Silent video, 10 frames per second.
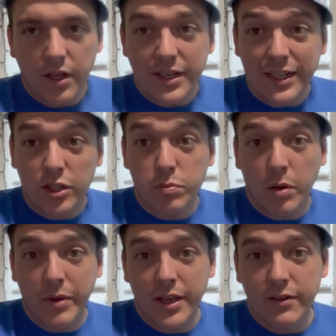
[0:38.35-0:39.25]
Doctor's
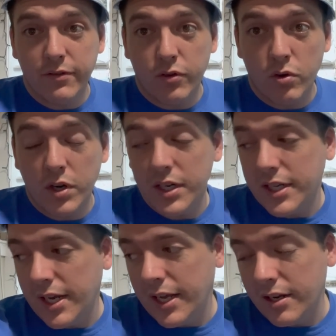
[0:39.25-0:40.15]
appointment for
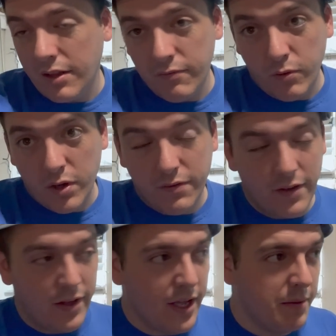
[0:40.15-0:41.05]
Teddy at eleven forty-five
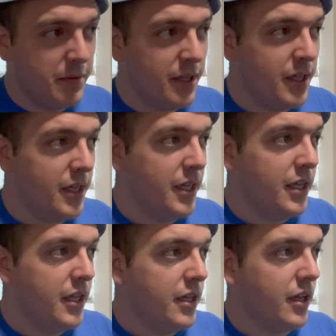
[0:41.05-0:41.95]
a m
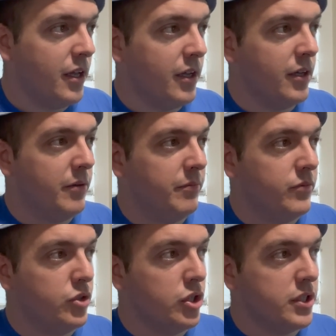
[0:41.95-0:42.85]
Um,
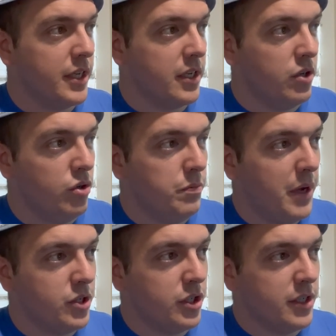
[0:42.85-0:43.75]
just like a new
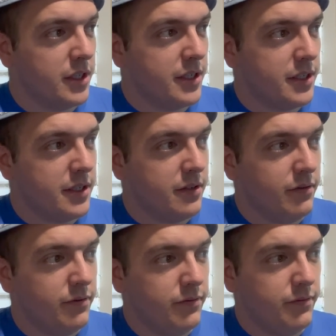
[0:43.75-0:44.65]
patient
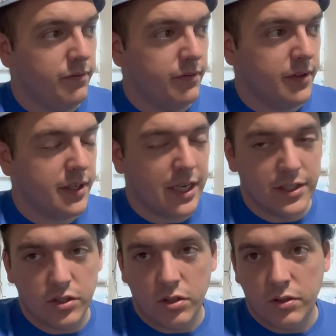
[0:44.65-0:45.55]

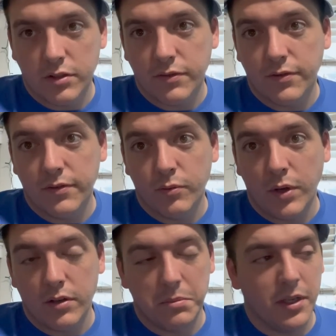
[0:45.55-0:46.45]
consult,
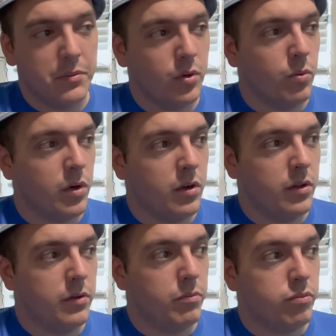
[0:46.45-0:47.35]
welcoming him to the
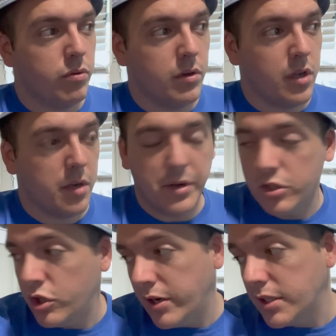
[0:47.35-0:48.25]
world. Talk about his
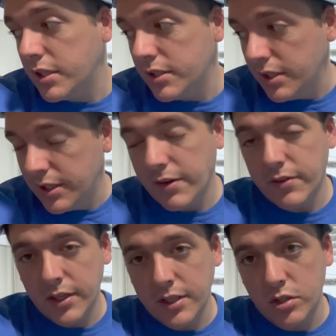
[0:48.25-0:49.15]
jaundice, because he
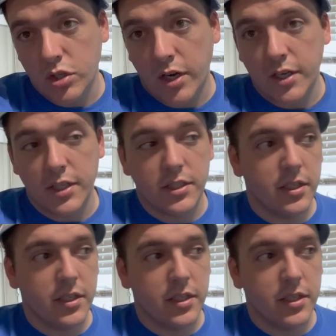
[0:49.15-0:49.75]
definitely is jaundice.